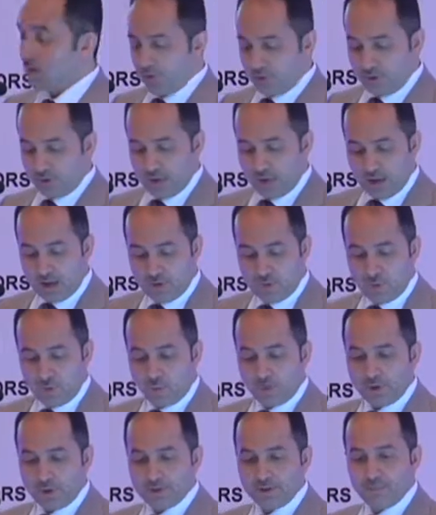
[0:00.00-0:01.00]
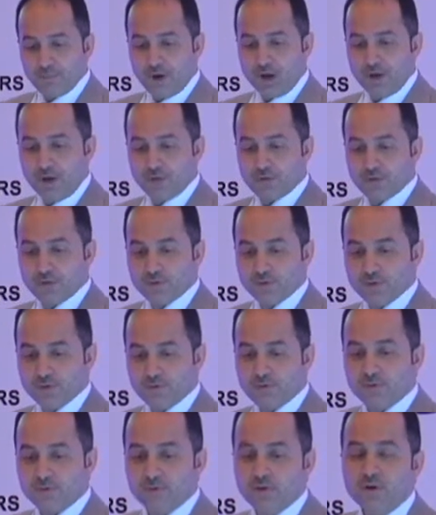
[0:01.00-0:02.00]
Now, what about
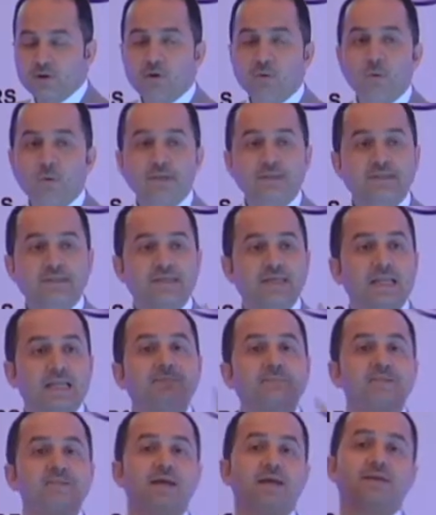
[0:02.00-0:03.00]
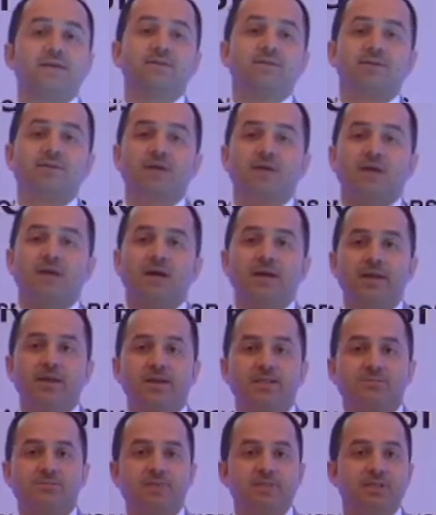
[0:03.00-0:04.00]
what Dilip said in
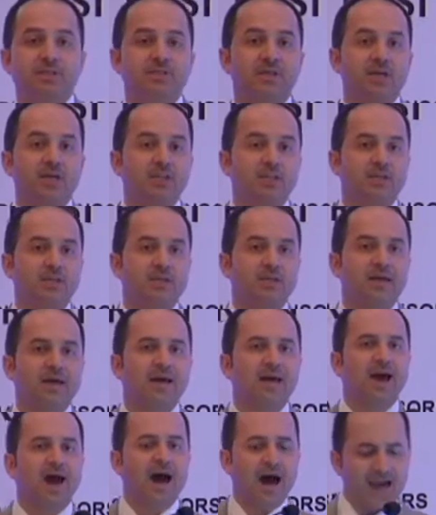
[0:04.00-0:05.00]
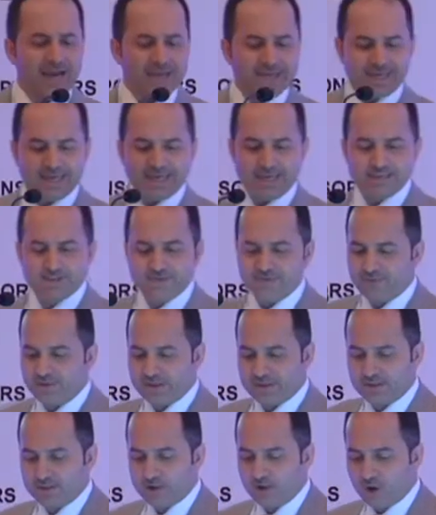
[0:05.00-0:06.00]
his presentation? I can't
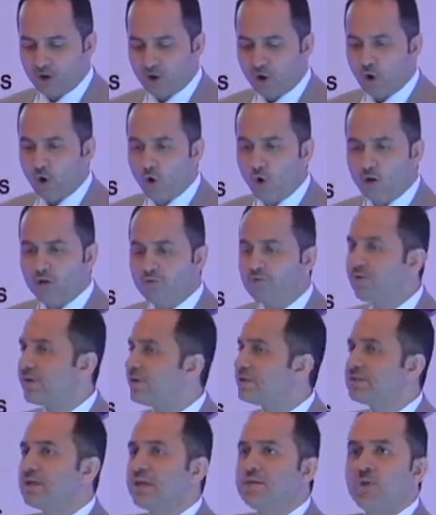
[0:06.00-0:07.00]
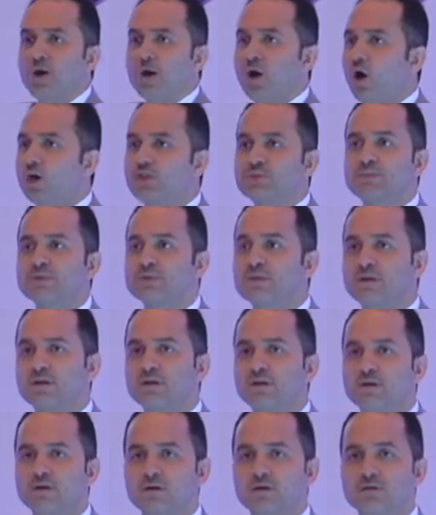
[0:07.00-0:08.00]
fit all of this in my hospital,
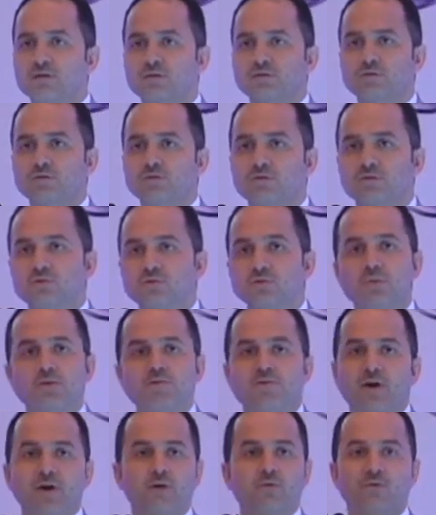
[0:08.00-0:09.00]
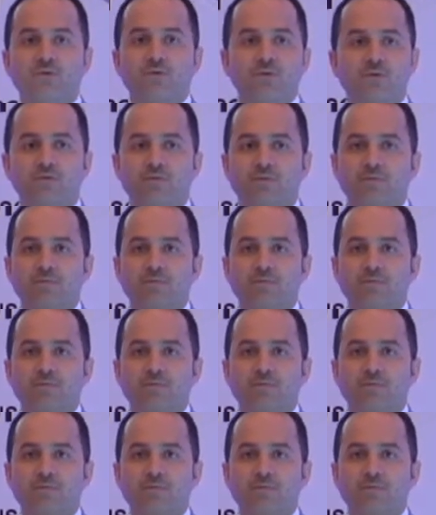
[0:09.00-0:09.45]
to be frank with you.